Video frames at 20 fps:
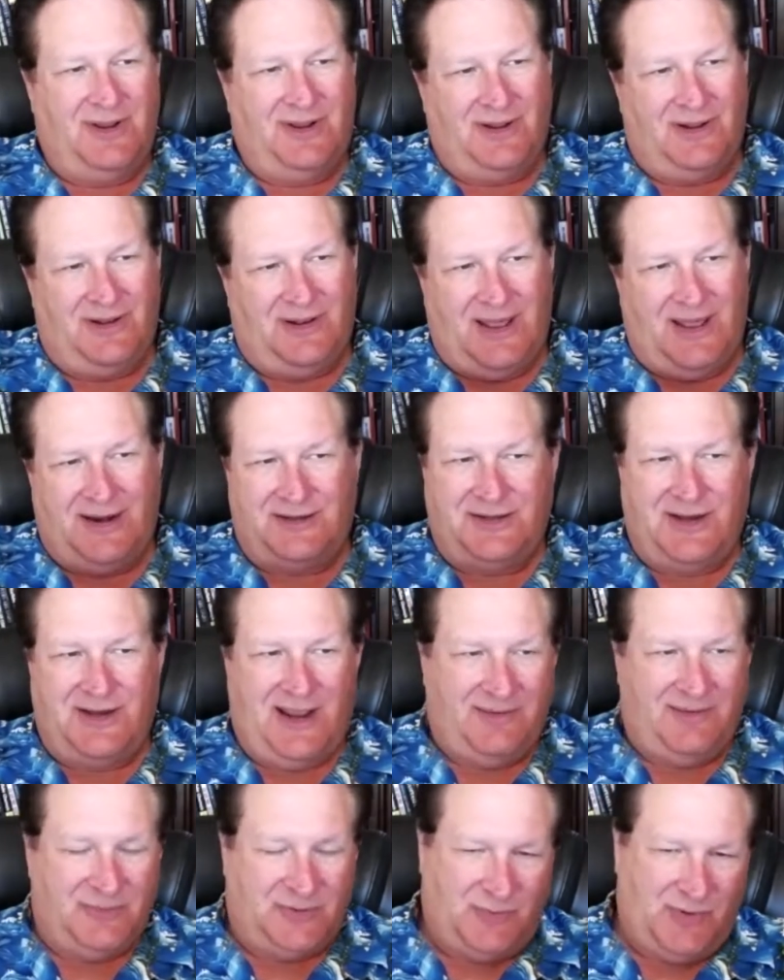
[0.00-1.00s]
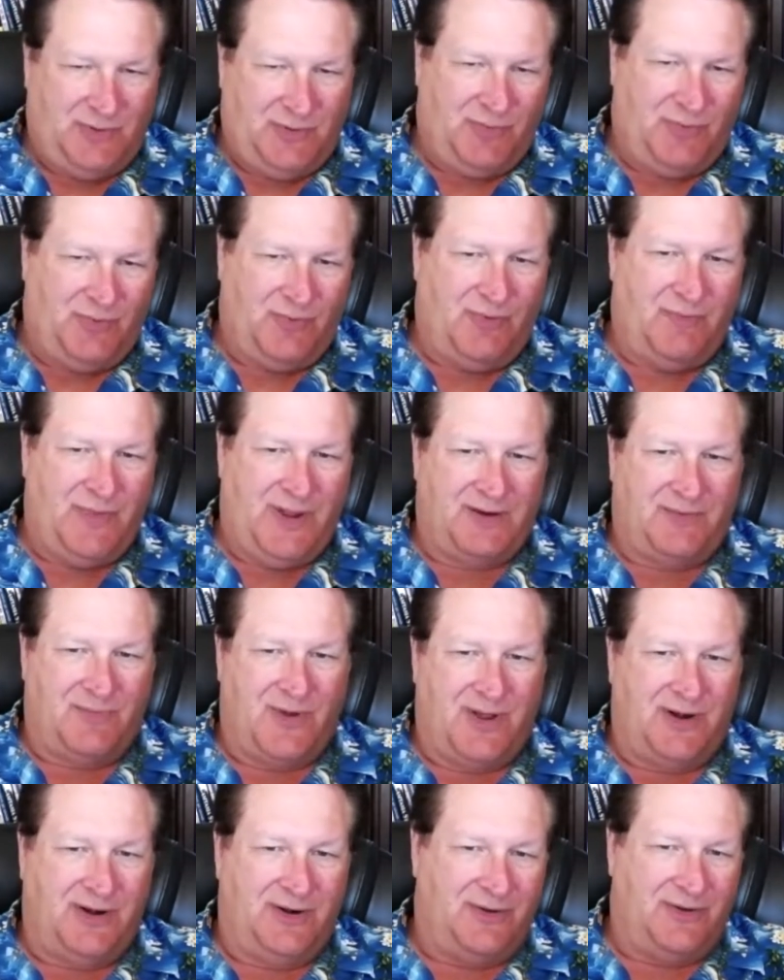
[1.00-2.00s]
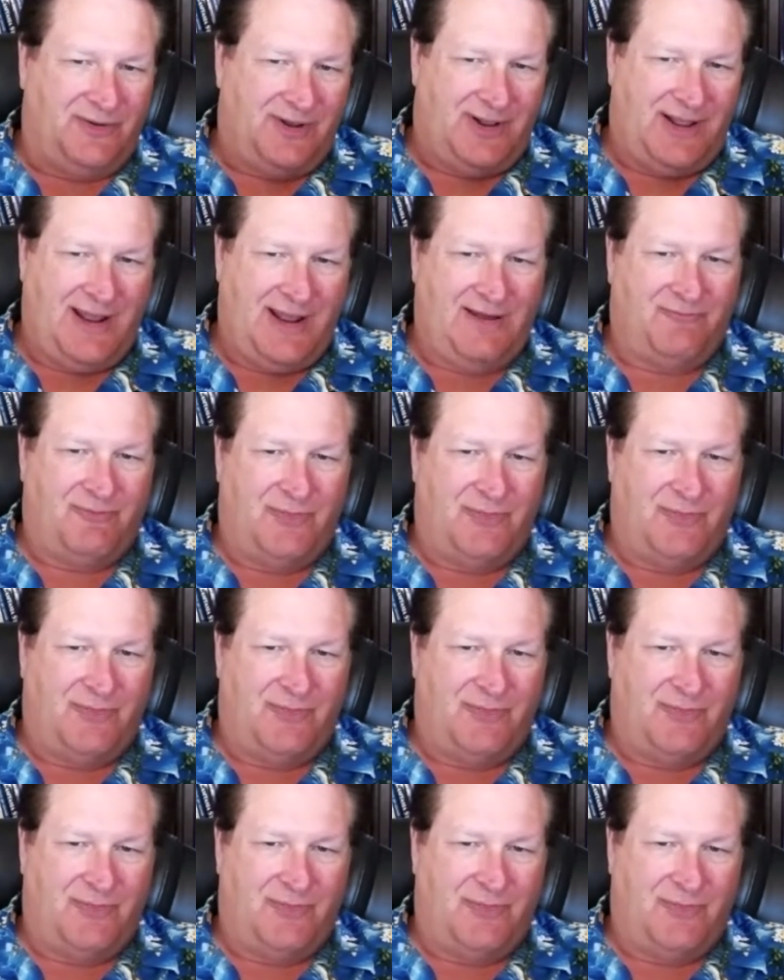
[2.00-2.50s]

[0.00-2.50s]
a lot of times people will make money or they'll have